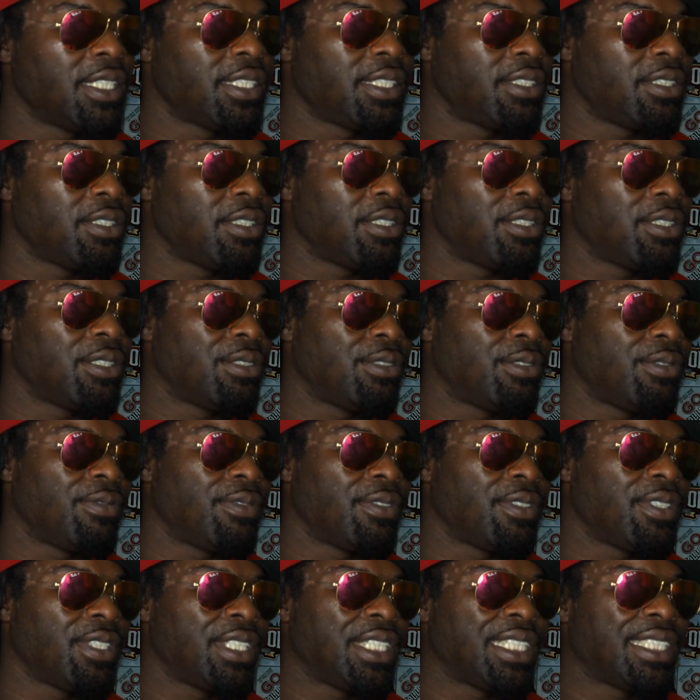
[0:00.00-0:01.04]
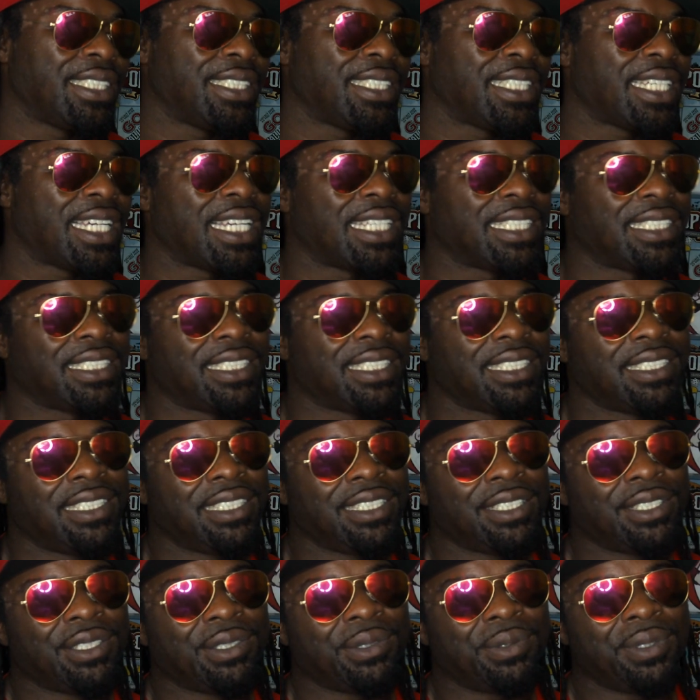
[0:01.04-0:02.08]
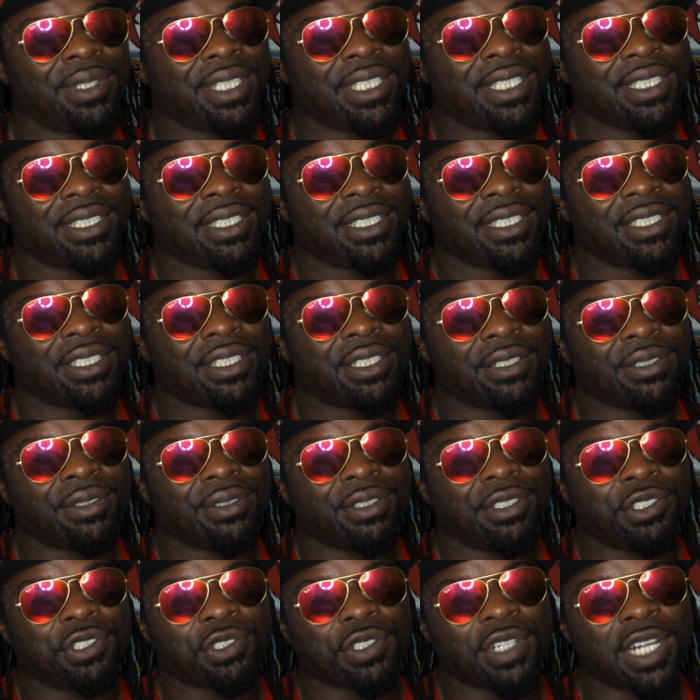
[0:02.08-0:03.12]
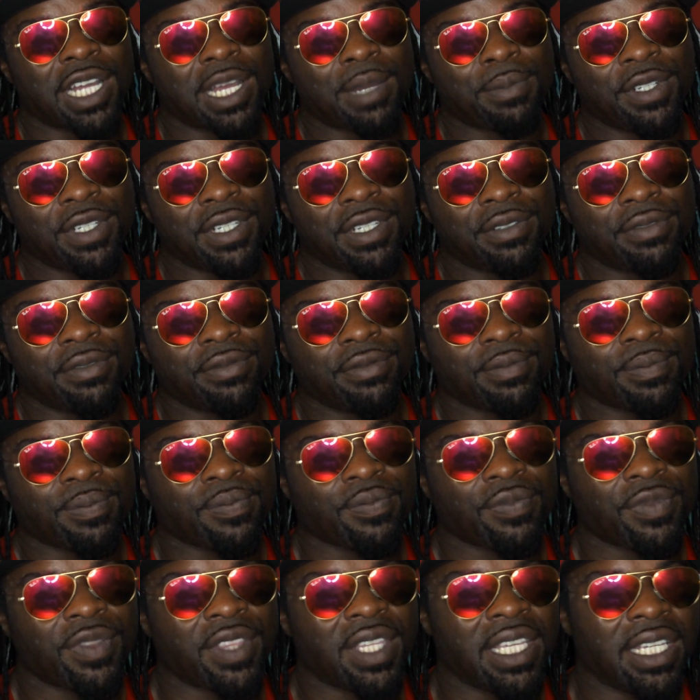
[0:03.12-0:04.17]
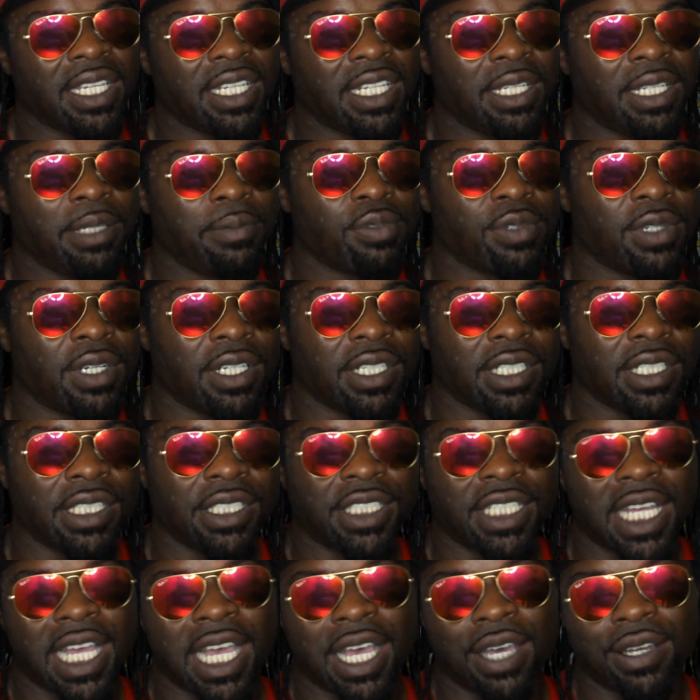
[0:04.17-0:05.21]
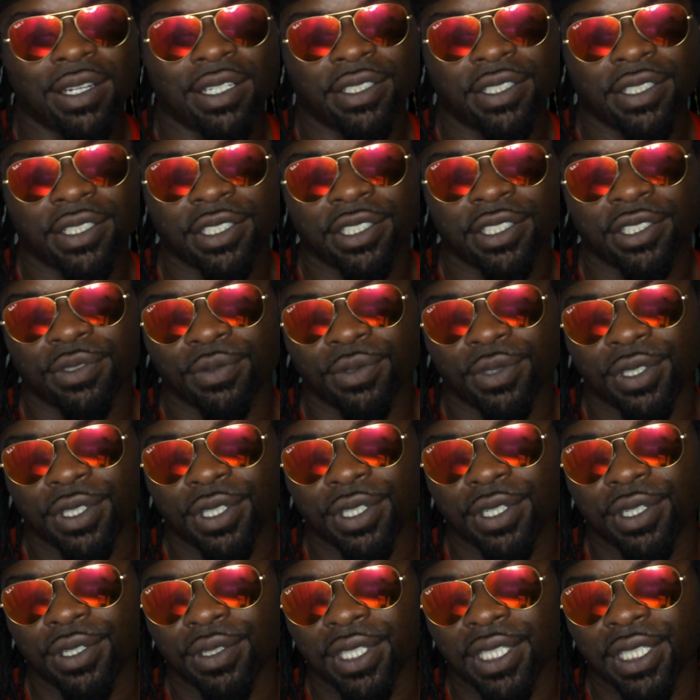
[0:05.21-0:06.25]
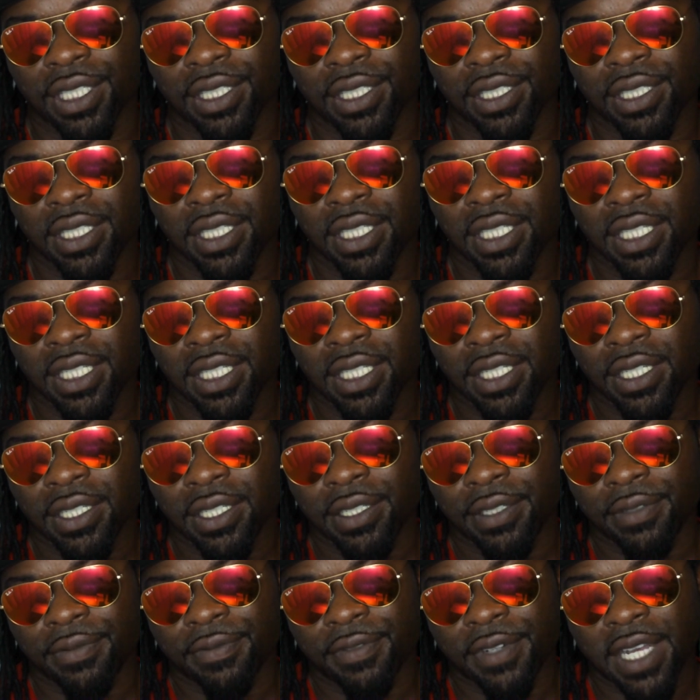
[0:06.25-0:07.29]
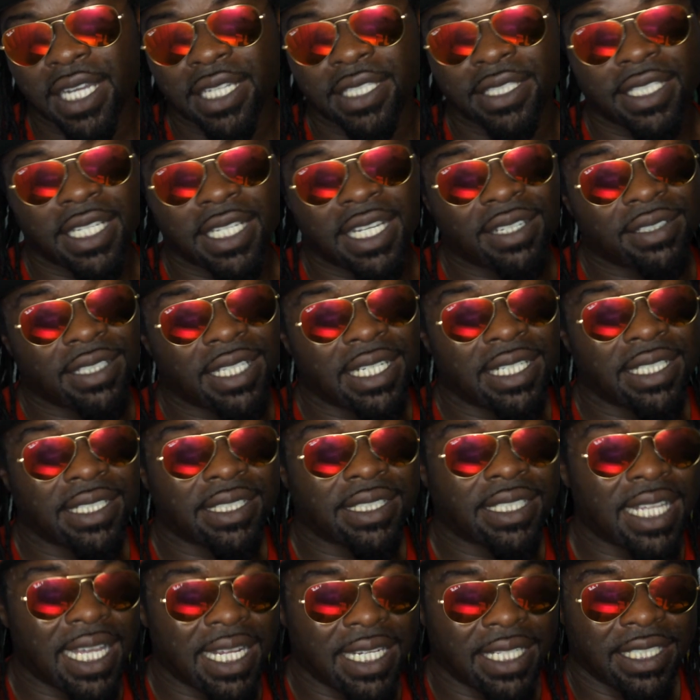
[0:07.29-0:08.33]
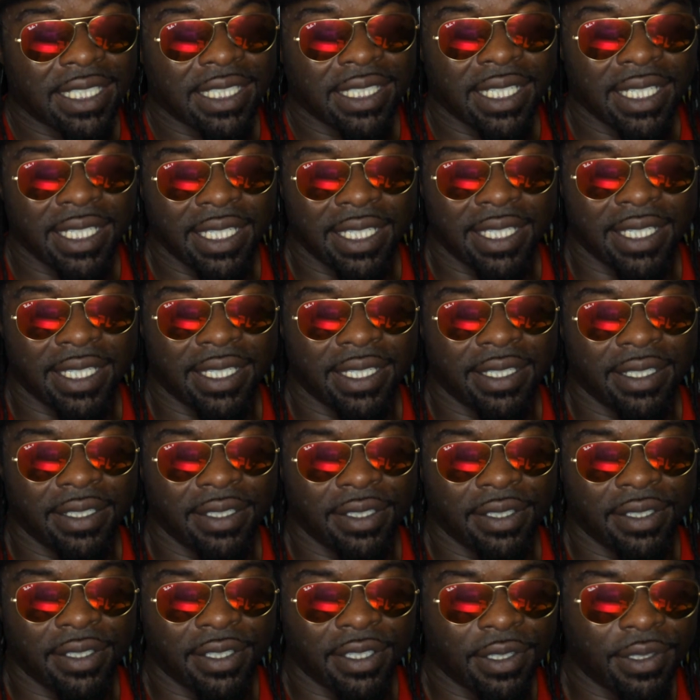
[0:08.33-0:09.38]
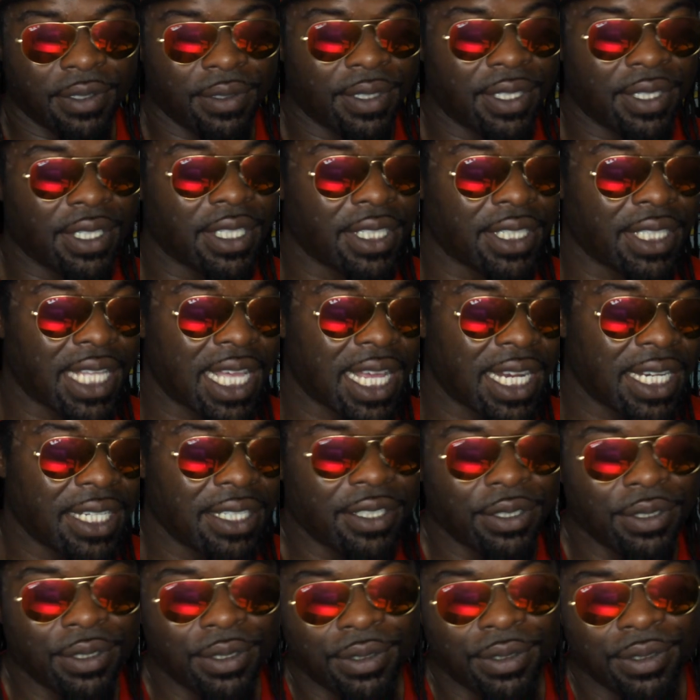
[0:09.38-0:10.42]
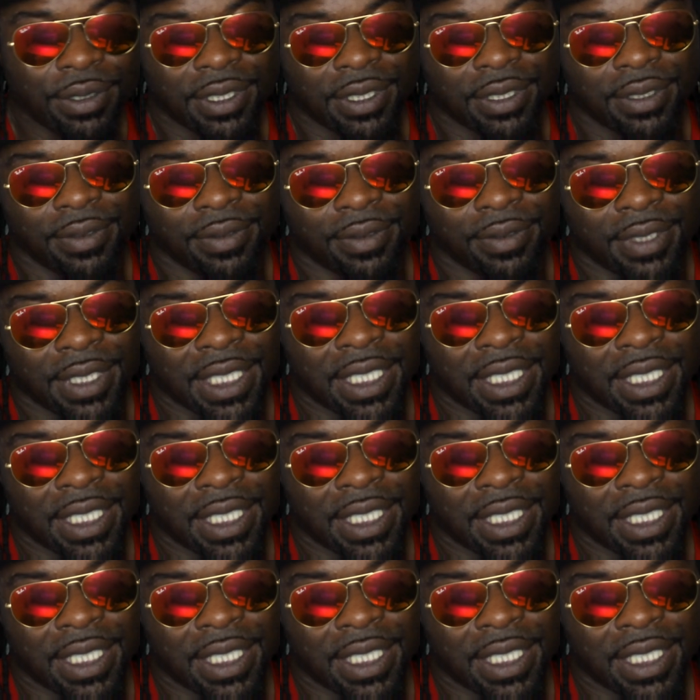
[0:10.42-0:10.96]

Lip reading: So Finesse has to deal with, you know, the trauma of thinking he brought a child into this world, and he finds out that it's not his kid, you know, and a lot of dudes